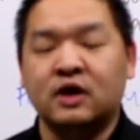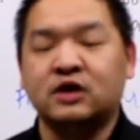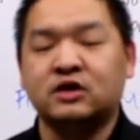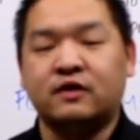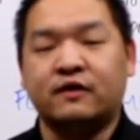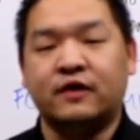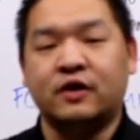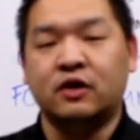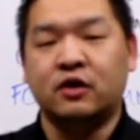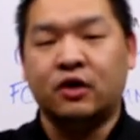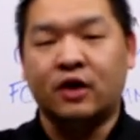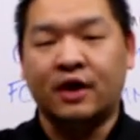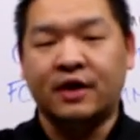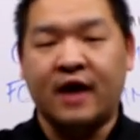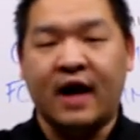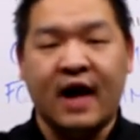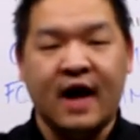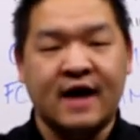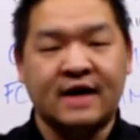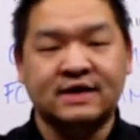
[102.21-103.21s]
So if you look on
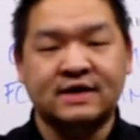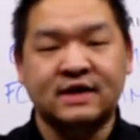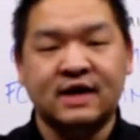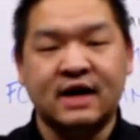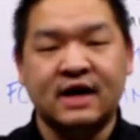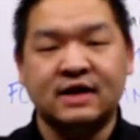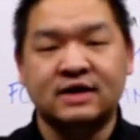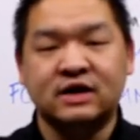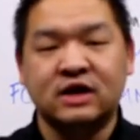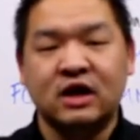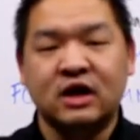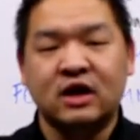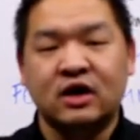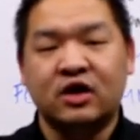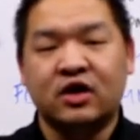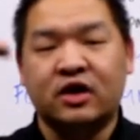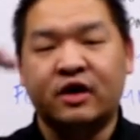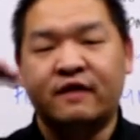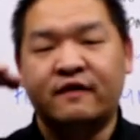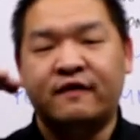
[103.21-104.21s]
the assets,
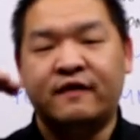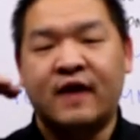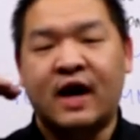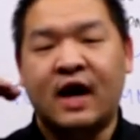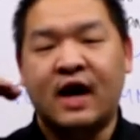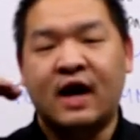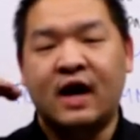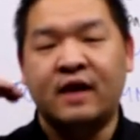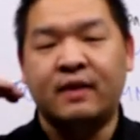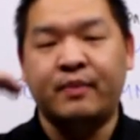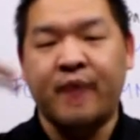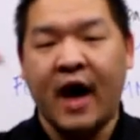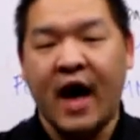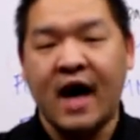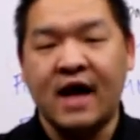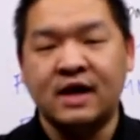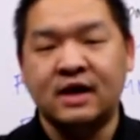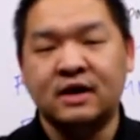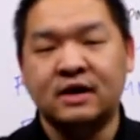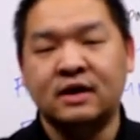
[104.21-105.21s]
you're going to find
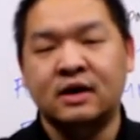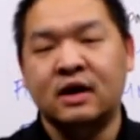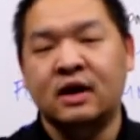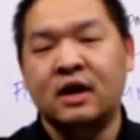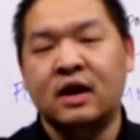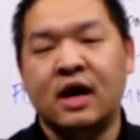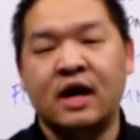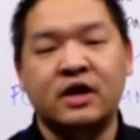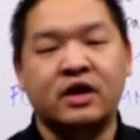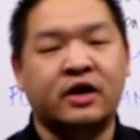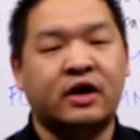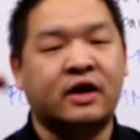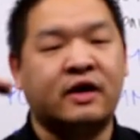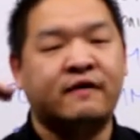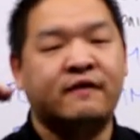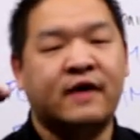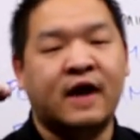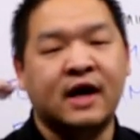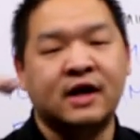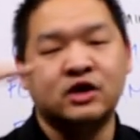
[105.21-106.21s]
patent and you're
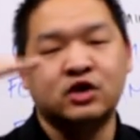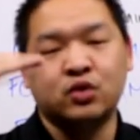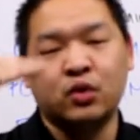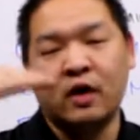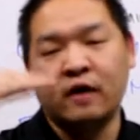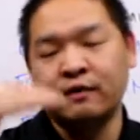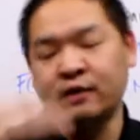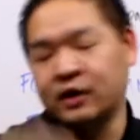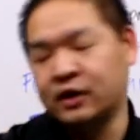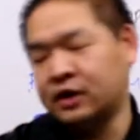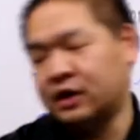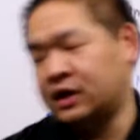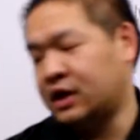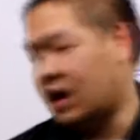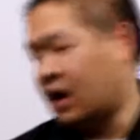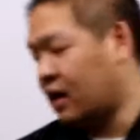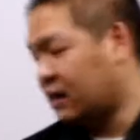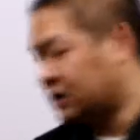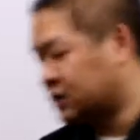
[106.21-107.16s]
going to find $12 million.